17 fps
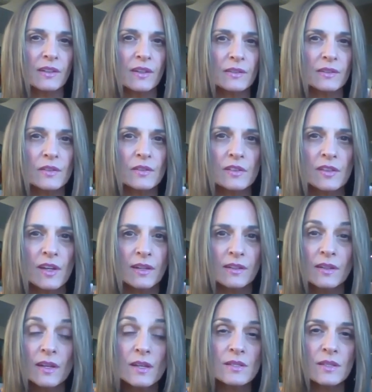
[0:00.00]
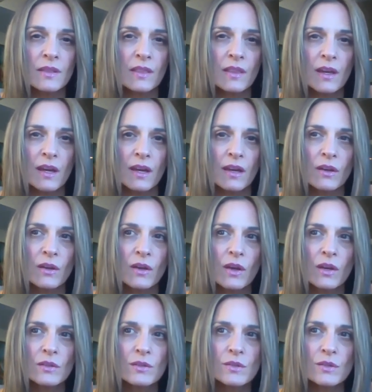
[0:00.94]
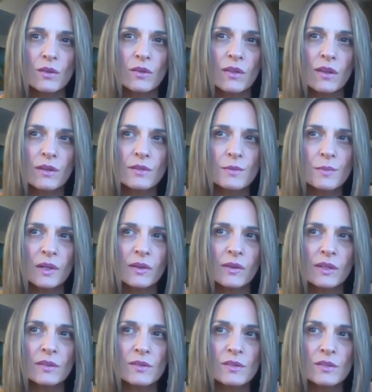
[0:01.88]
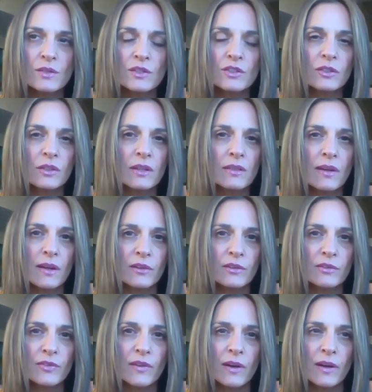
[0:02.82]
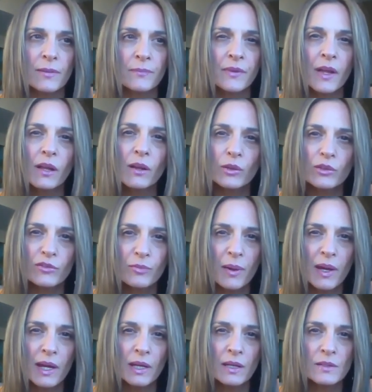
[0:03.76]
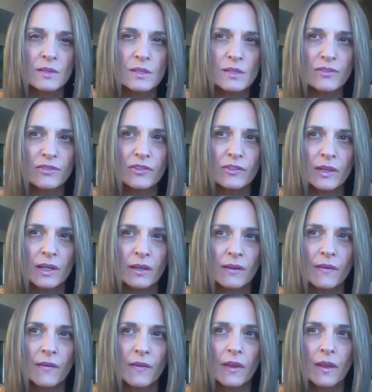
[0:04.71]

and understand isn't there. So the experience is usually that of a lot of pain and suffering.